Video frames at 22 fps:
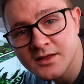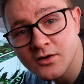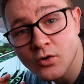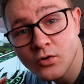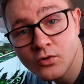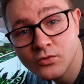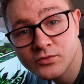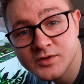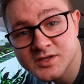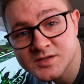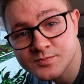
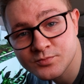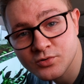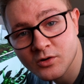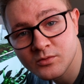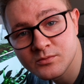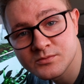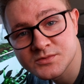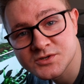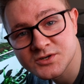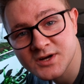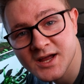all these
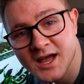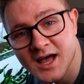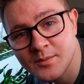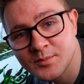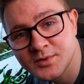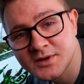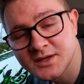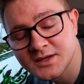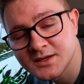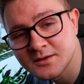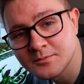problems are
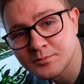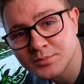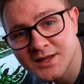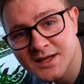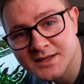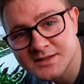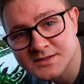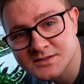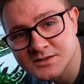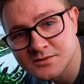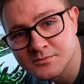happening,
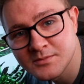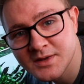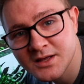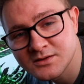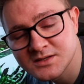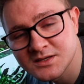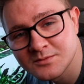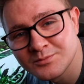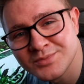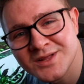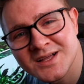plants are
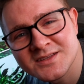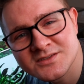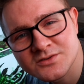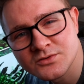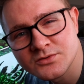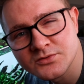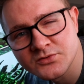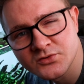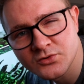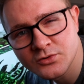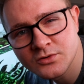melting, plants are
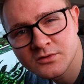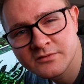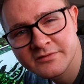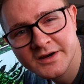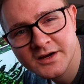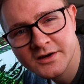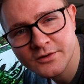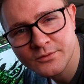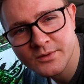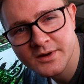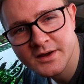not doing
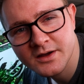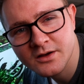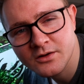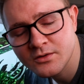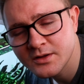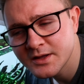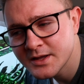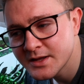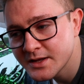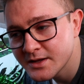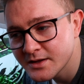very
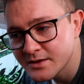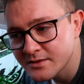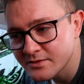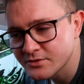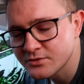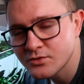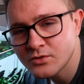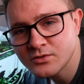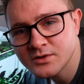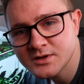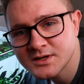well.
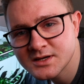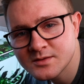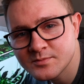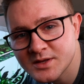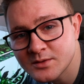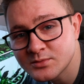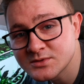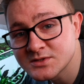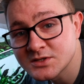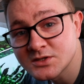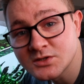They're not going to be
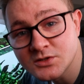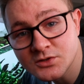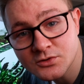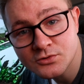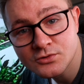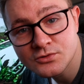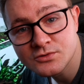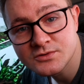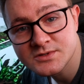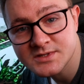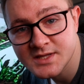able to
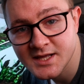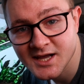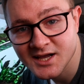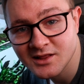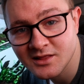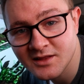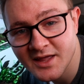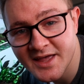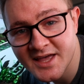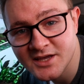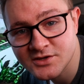use that
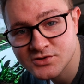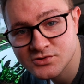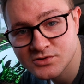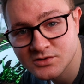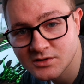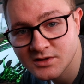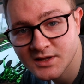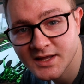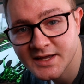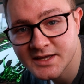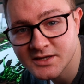
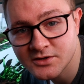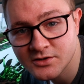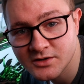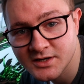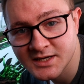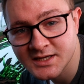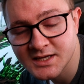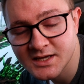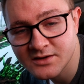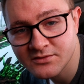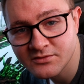extra light you're
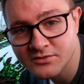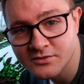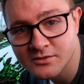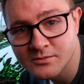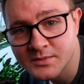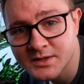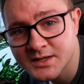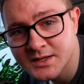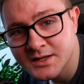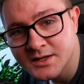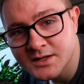going to give
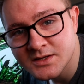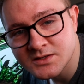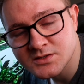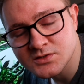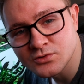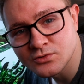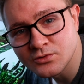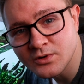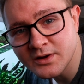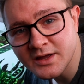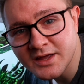them.
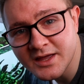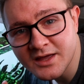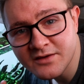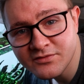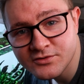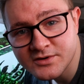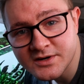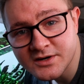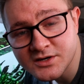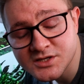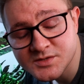So if
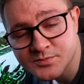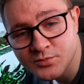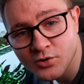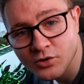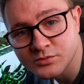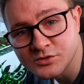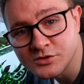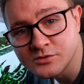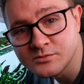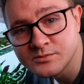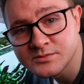there is
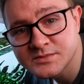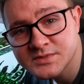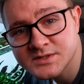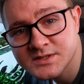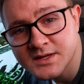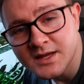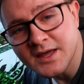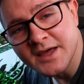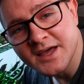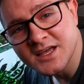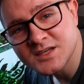problems,
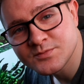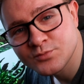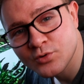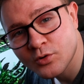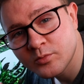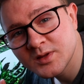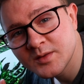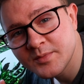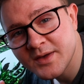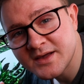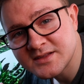it's
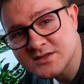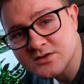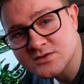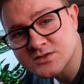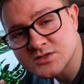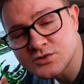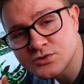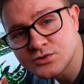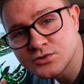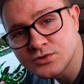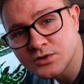probably better
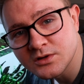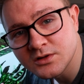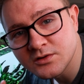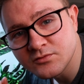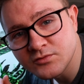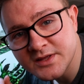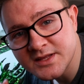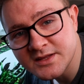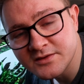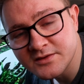to